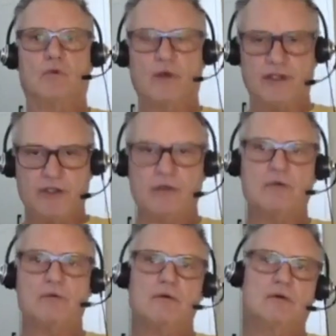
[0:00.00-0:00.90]
When
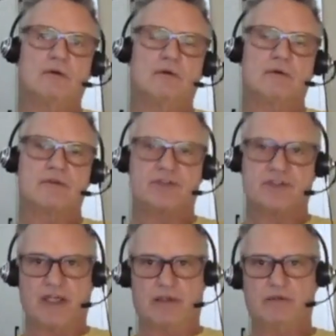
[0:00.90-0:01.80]
you
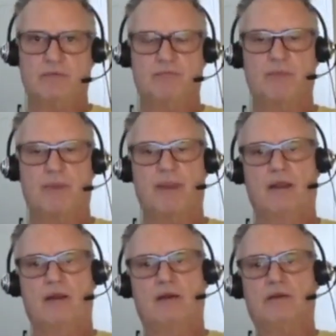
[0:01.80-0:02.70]
sin,
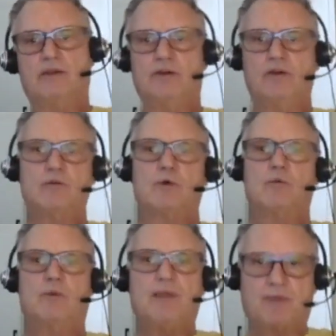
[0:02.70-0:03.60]
you
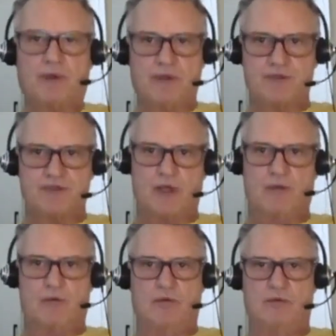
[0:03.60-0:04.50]
will reap what you
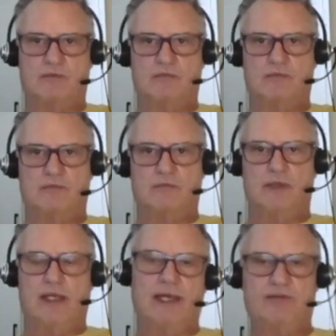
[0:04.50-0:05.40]
sow.
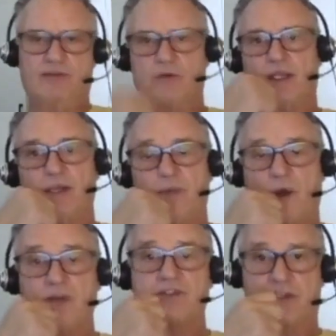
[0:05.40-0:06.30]
And if you keep
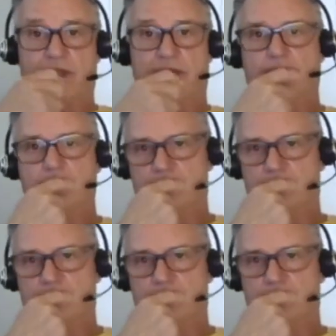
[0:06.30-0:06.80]
on sinning,